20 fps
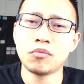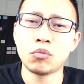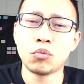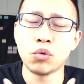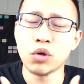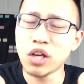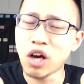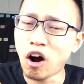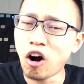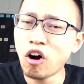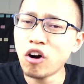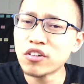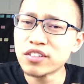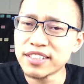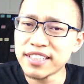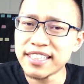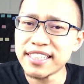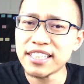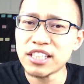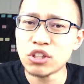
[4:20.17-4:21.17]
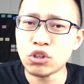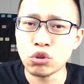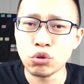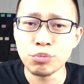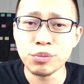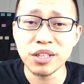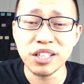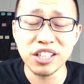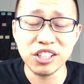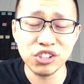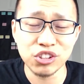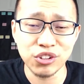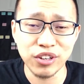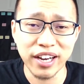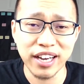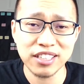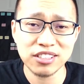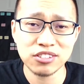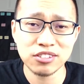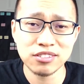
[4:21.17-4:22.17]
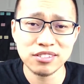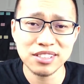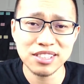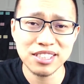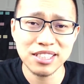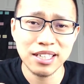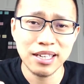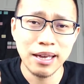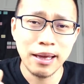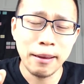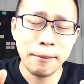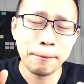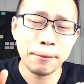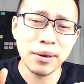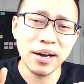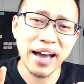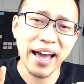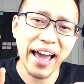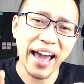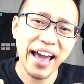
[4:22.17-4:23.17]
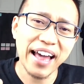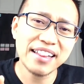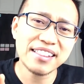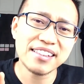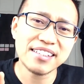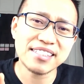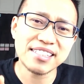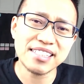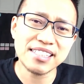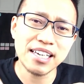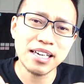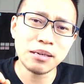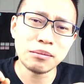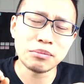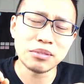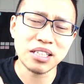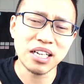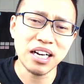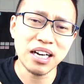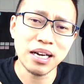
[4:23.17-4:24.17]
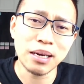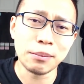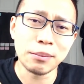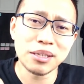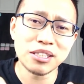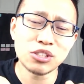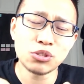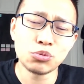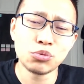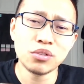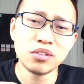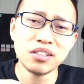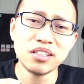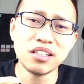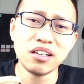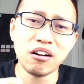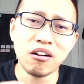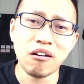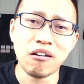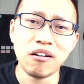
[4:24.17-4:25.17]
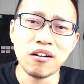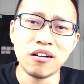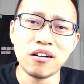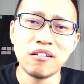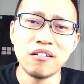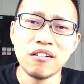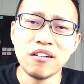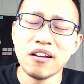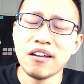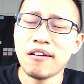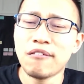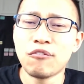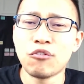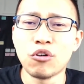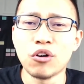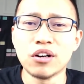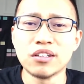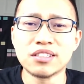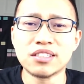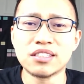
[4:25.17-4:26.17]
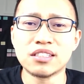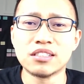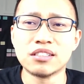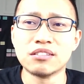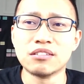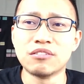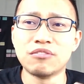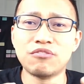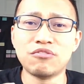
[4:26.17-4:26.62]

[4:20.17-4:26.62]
We all need human interactions, but at the same time, it's really hard for us to